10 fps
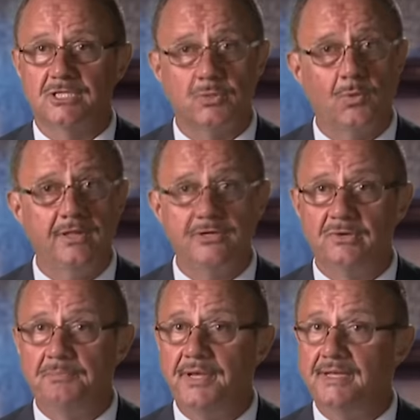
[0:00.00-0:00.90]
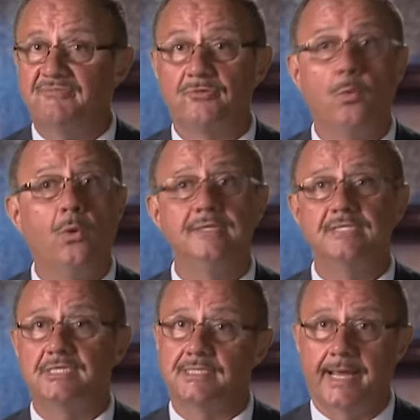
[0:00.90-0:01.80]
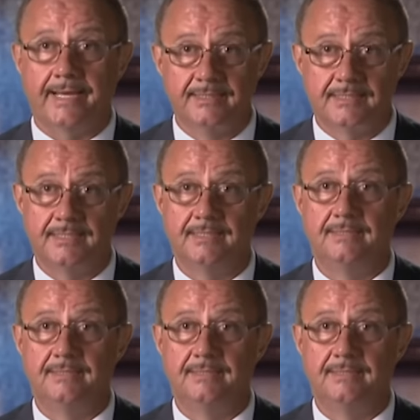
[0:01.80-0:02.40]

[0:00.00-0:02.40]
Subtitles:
to swallow your BS for 1 second.